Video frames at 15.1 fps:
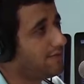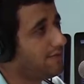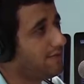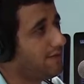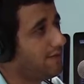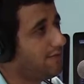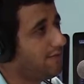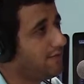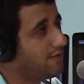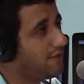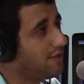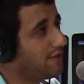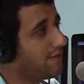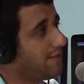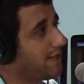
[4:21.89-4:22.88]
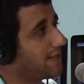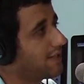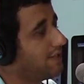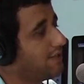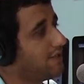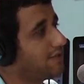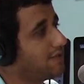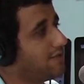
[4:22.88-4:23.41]
from a really bad
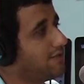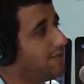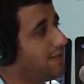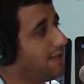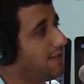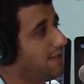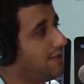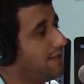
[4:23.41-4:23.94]
condition, but